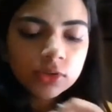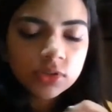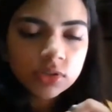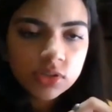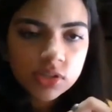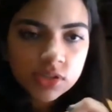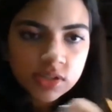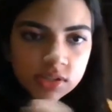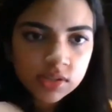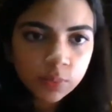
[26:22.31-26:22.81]

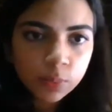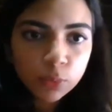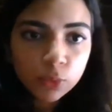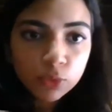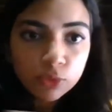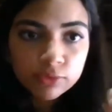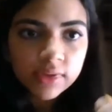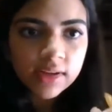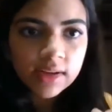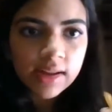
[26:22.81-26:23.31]
just
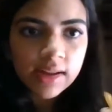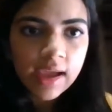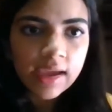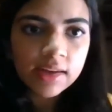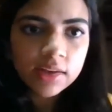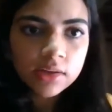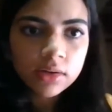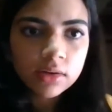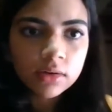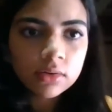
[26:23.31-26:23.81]
move that line
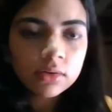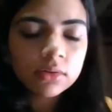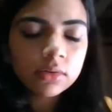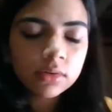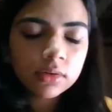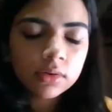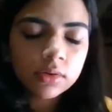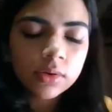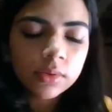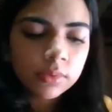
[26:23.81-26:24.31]
here
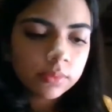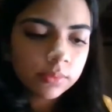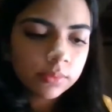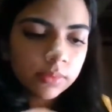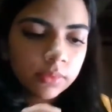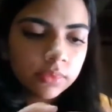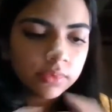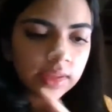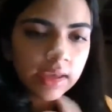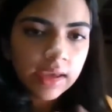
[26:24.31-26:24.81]

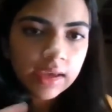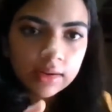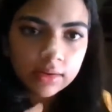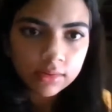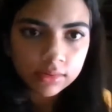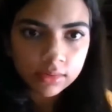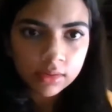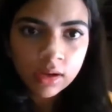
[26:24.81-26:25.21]
there,